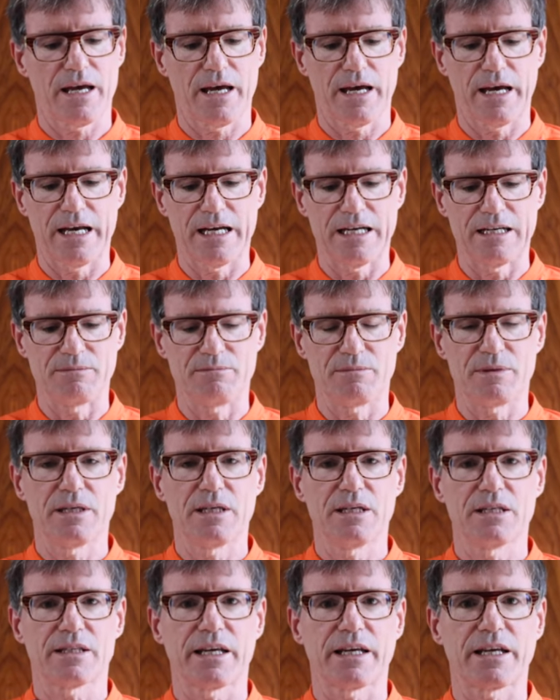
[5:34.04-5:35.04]

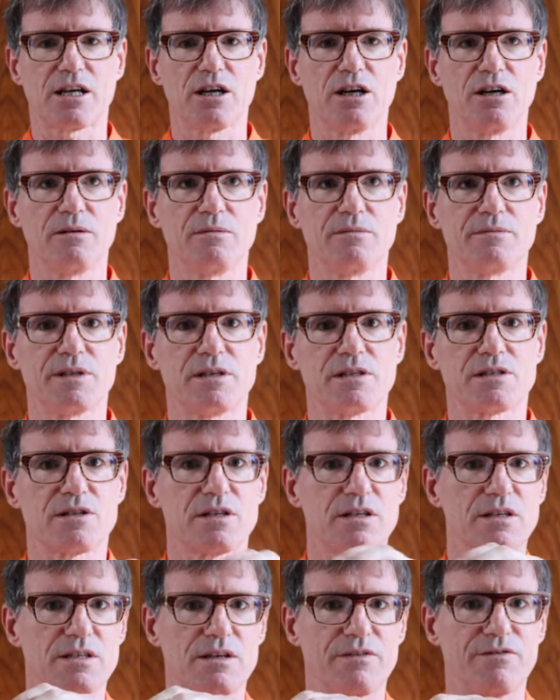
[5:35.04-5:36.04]
They come,
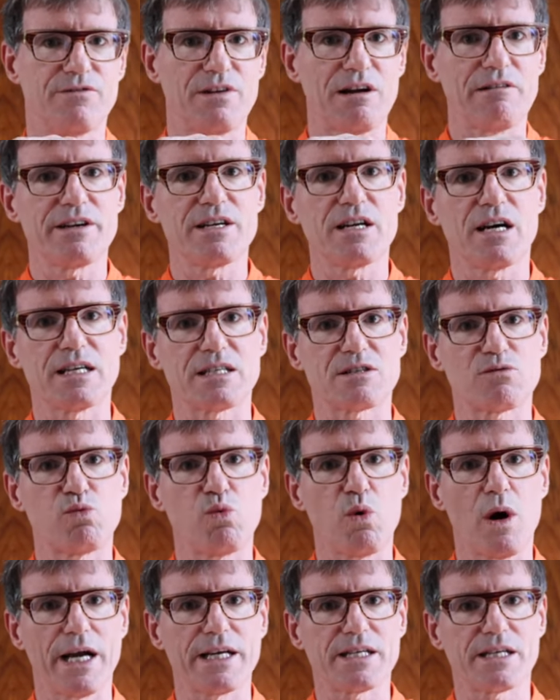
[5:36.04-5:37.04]
there's a very nice
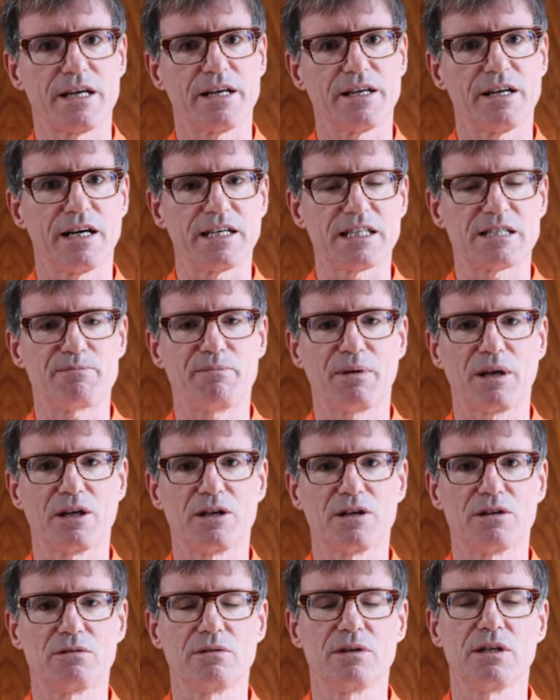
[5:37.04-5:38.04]
white, a nice
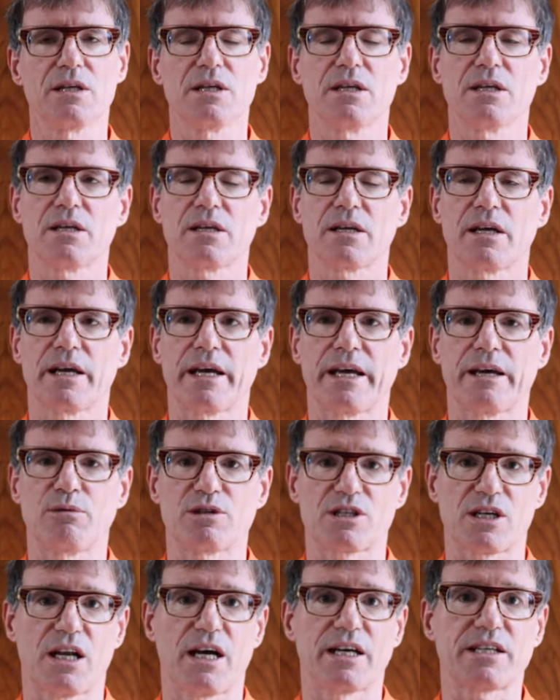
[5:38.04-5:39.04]
blue,
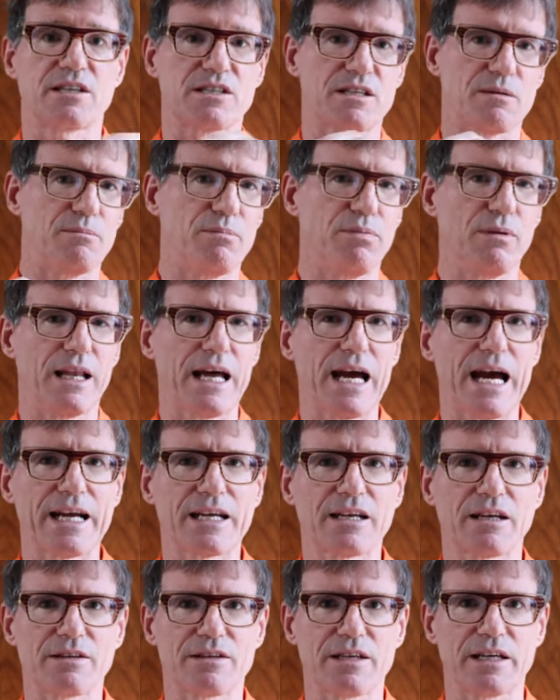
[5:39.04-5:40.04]
which I liked as a
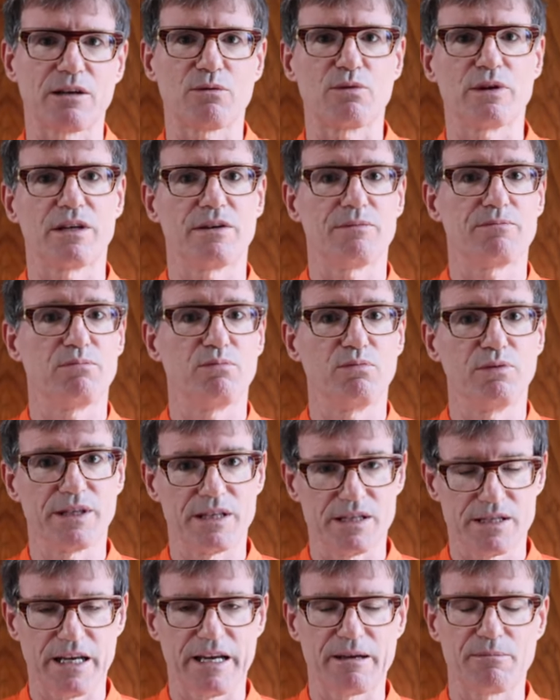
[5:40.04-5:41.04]
black, I think, with
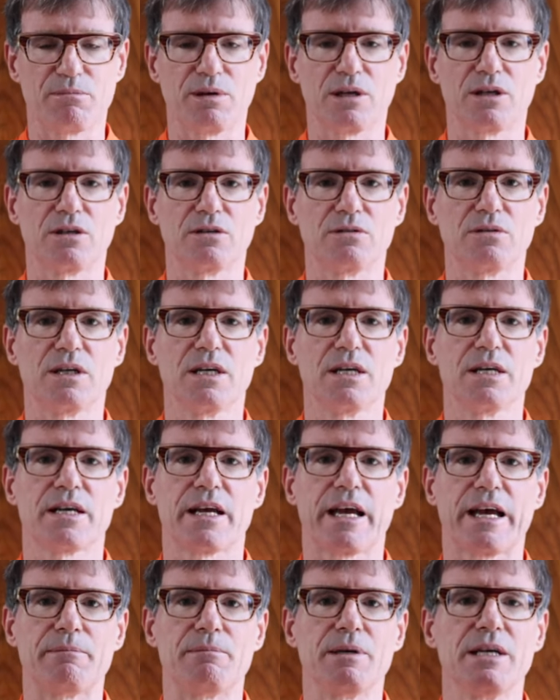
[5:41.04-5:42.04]
the same blue.
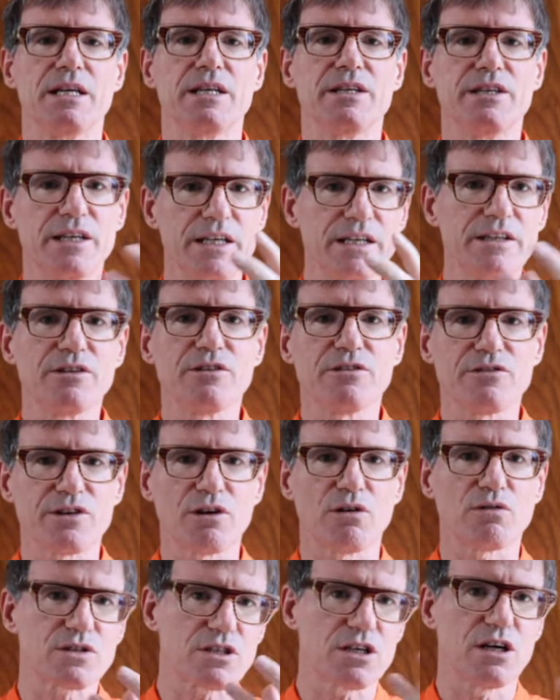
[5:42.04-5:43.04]
Neither of
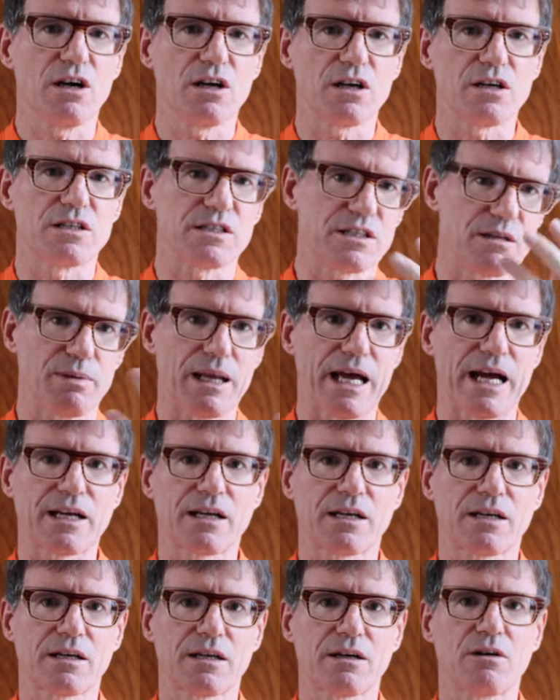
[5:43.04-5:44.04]
those colors, the
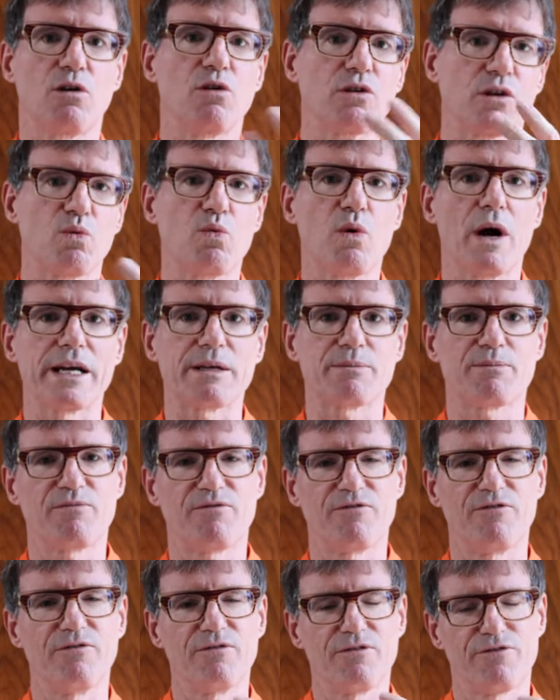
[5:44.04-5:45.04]
black or the white,
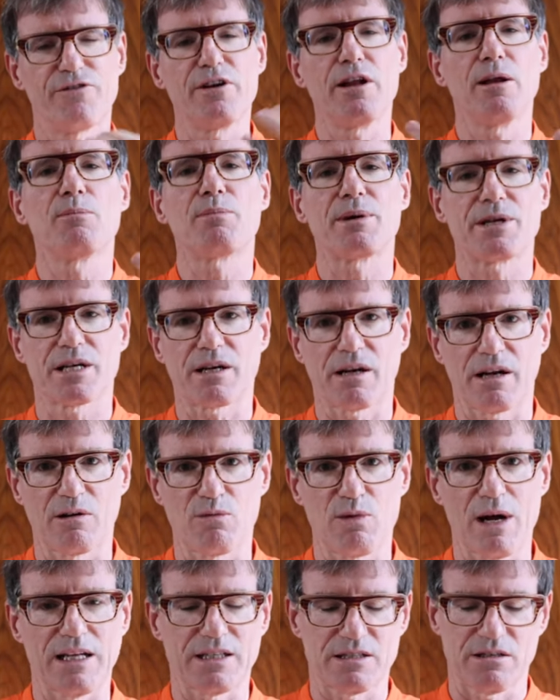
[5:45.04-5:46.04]
film
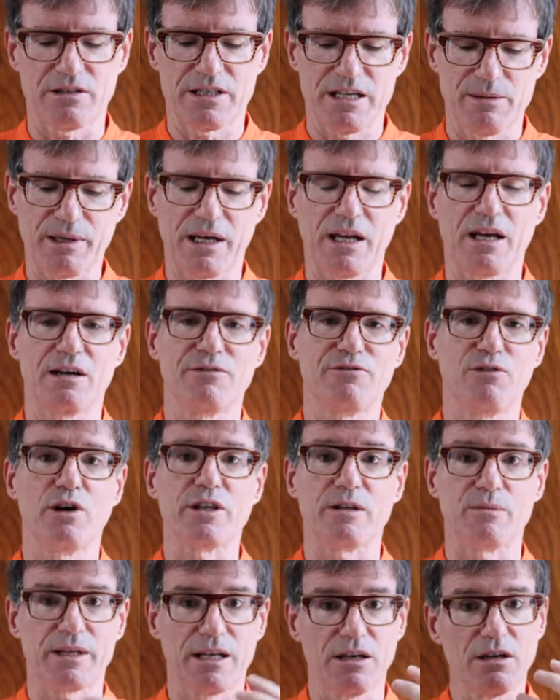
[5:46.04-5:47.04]
particularly well. So typically I
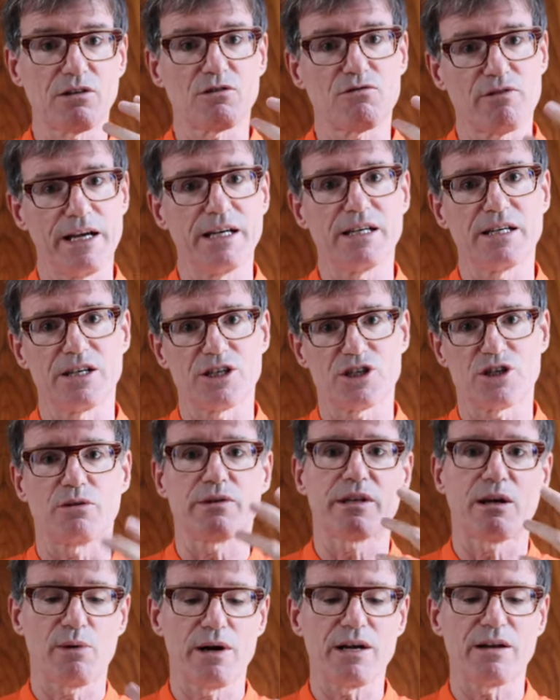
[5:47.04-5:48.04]
avoid them, but they look great in the
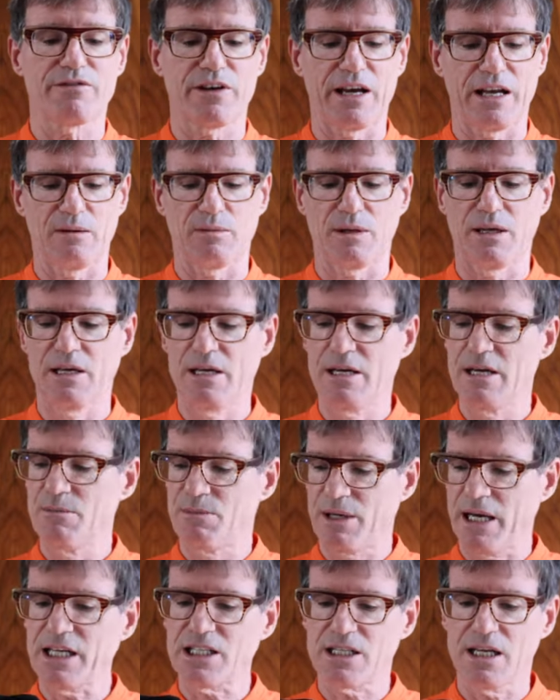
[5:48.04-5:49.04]
shoe. They weren't available,
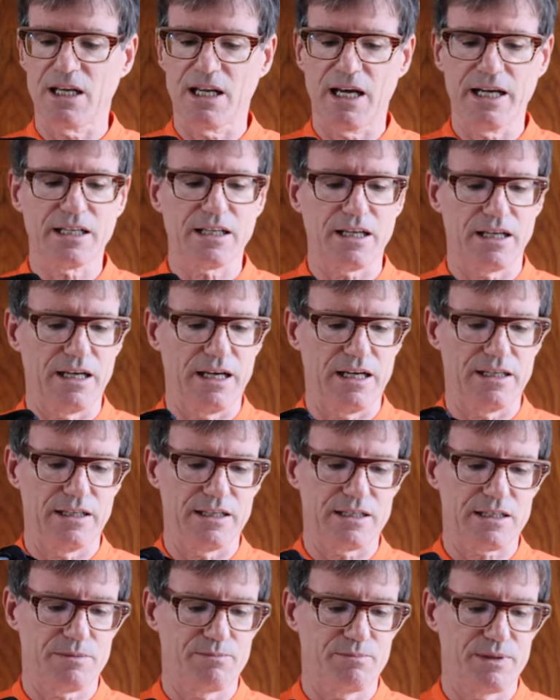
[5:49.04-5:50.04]
but actually I like
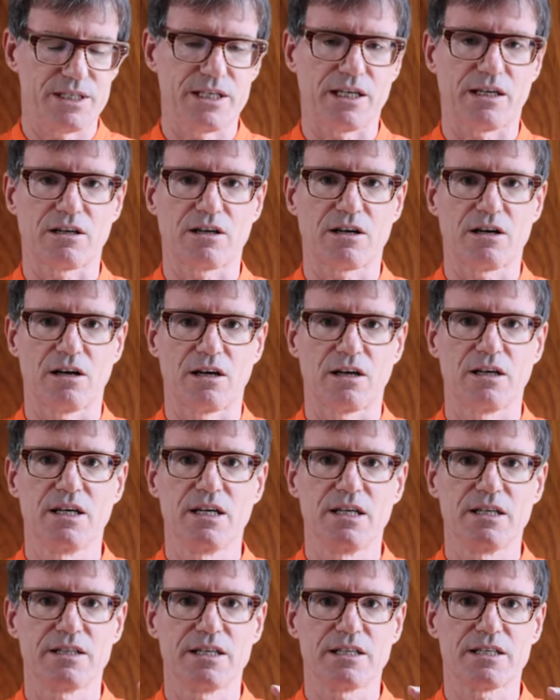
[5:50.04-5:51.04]
this particular
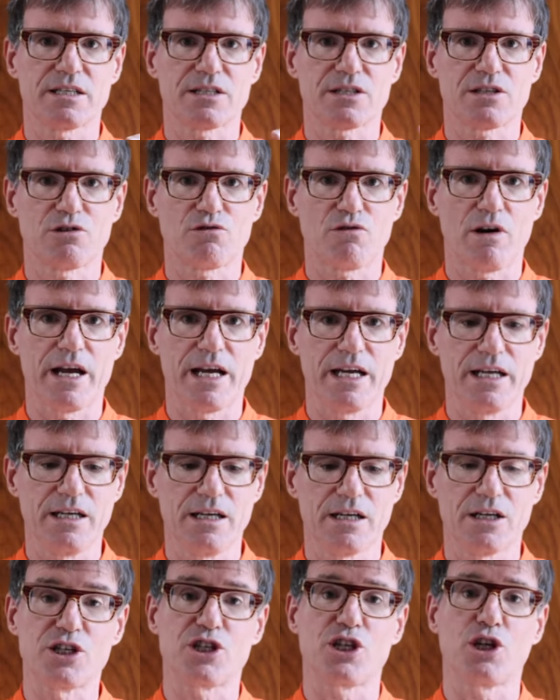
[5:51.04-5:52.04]
color. This is
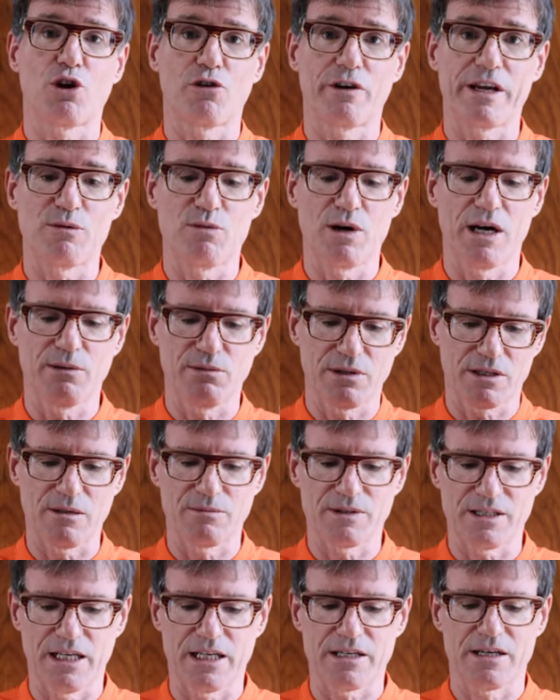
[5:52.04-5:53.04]
gray, G-R-E-Y, we'll
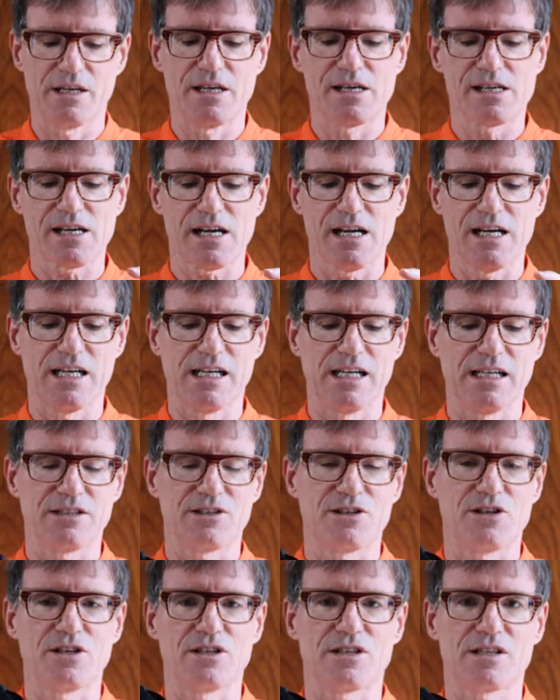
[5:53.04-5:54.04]
come to that.
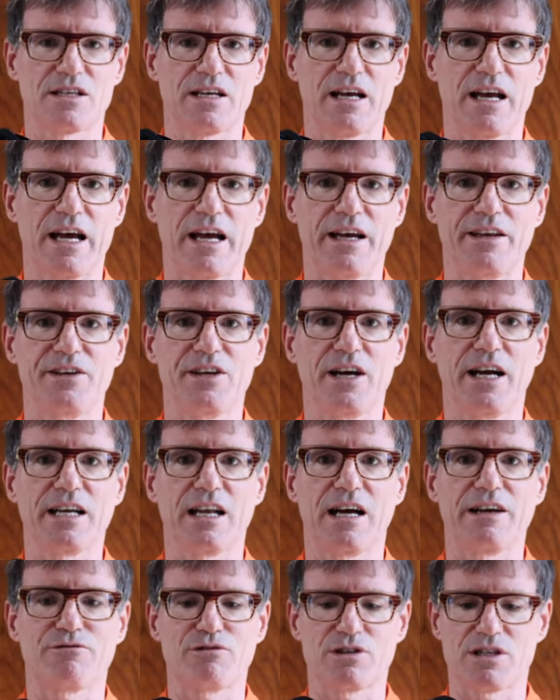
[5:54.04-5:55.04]
There's
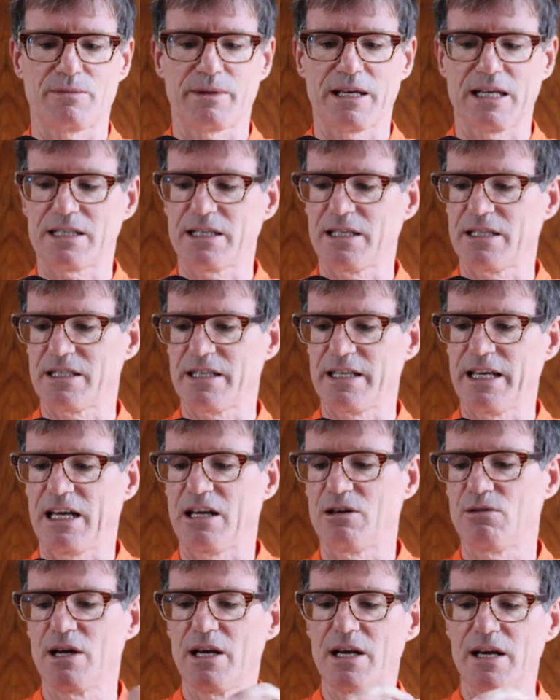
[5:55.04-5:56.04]
Nightlife, which I'm guessing is the
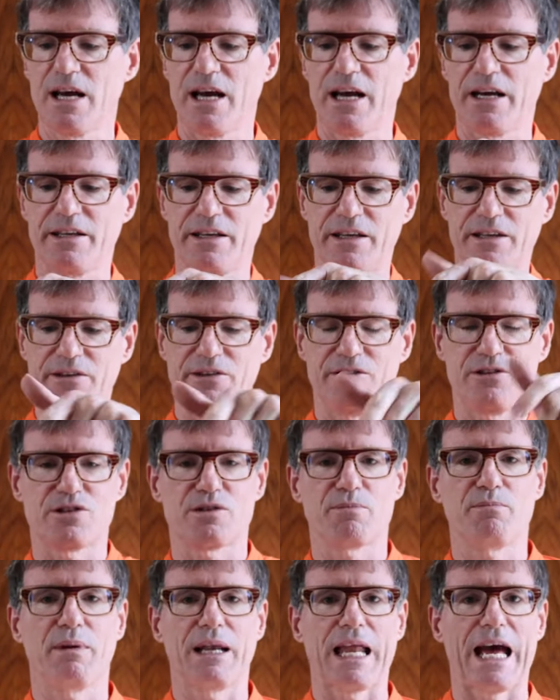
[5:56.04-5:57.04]
yellow, and then
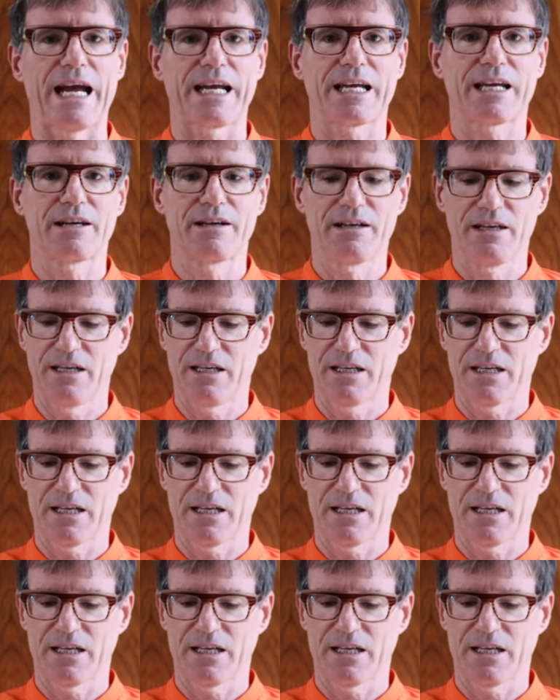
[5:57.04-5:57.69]
there's black.